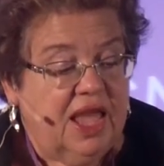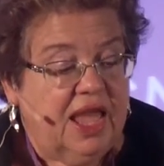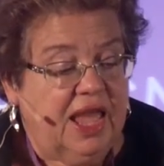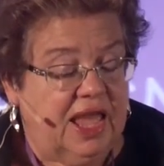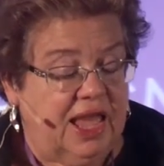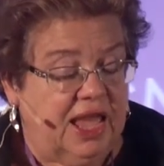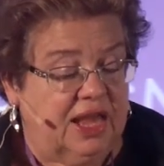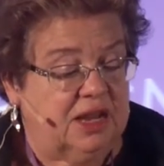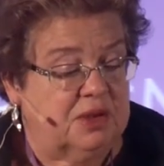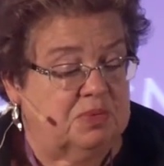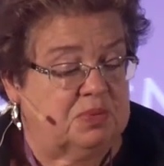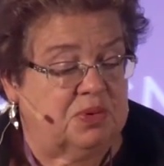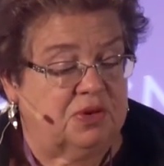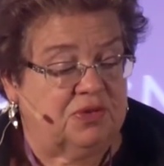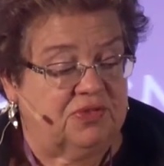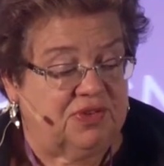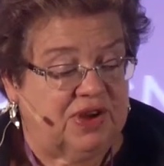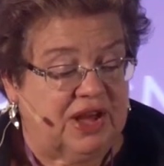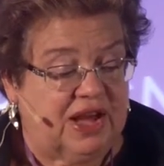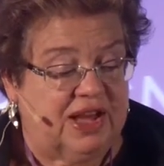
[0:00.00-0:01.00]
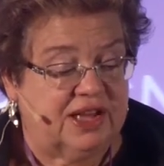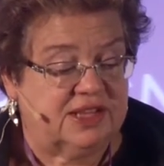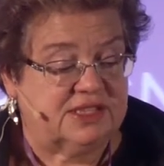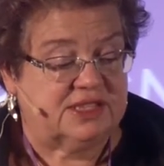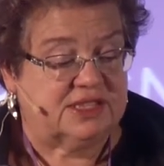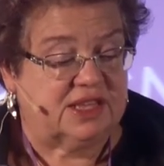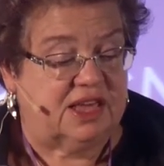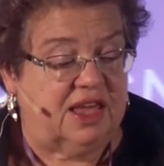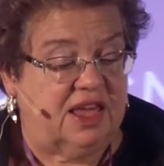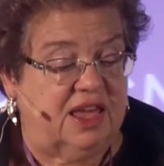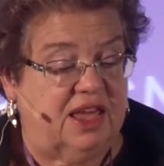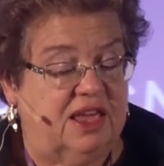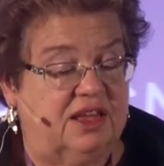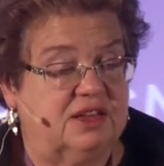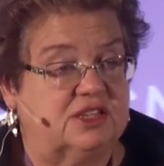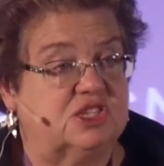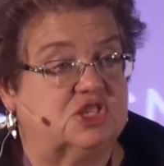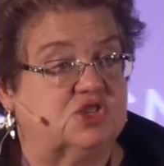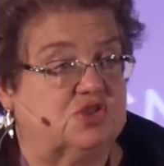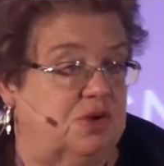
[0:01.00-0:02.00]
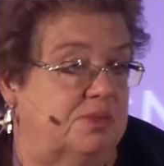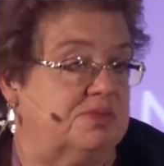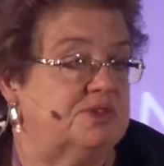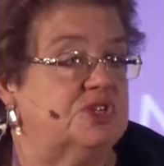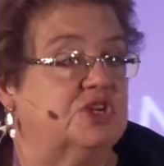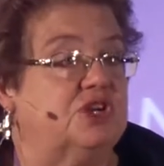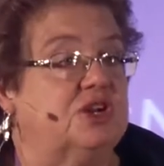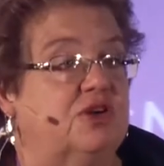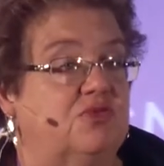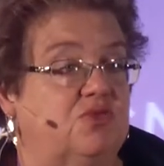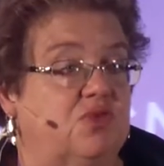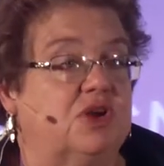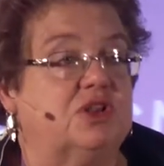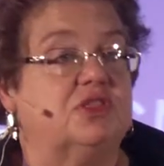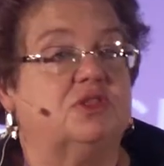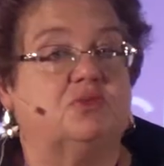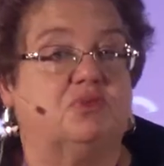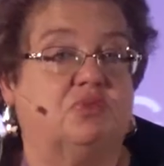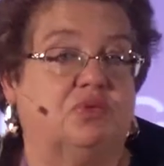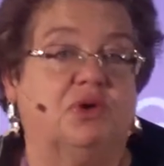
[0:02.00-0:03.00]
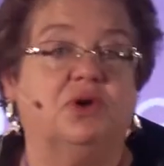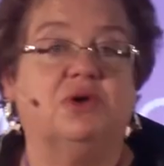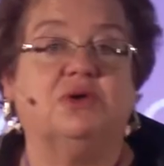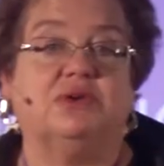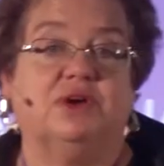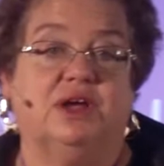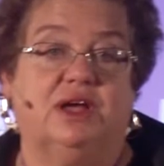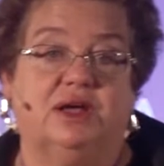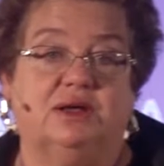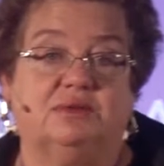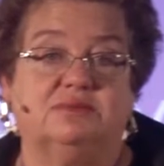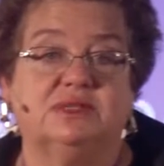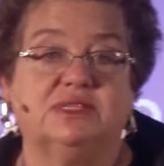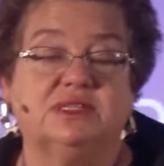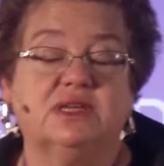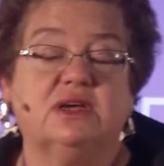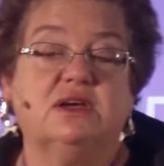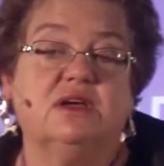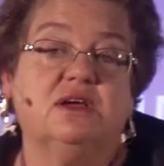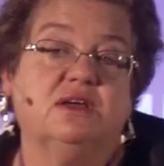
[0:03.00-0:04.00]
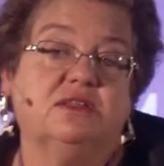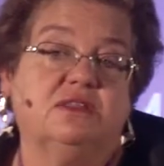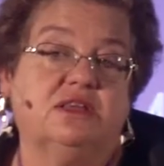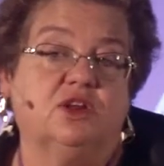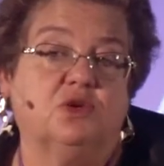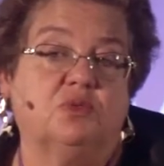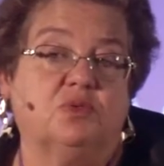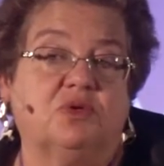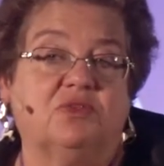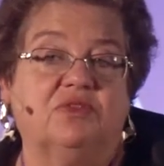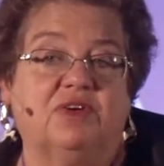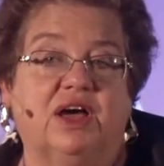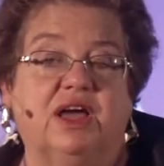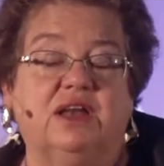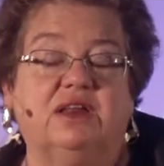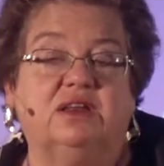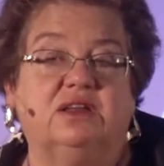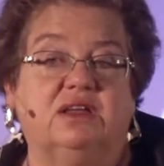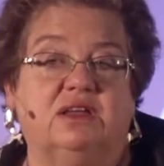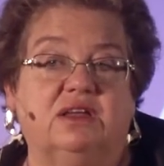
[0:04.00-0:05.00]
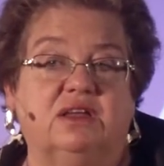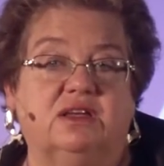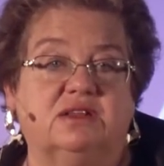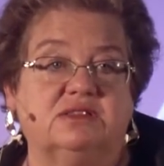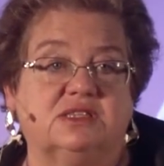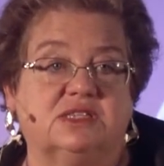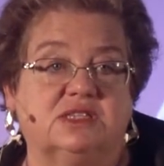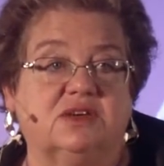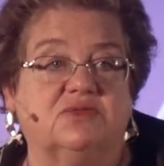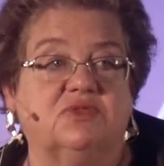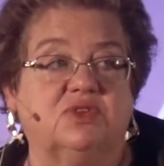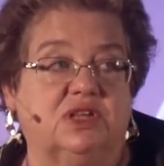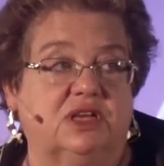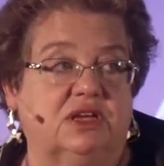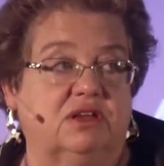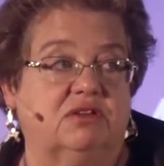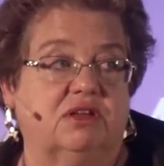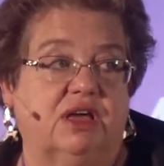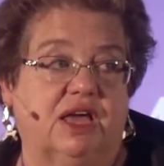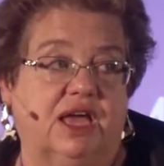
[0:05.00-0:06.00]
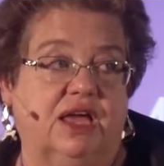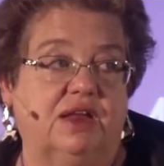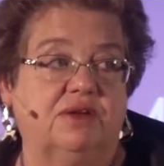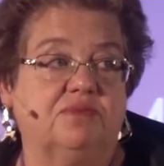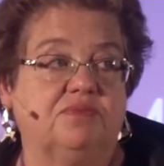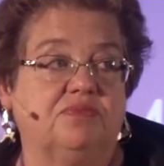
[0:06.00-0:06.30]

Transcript: and it provides a description of what are the programs that are provided in civil legal aid.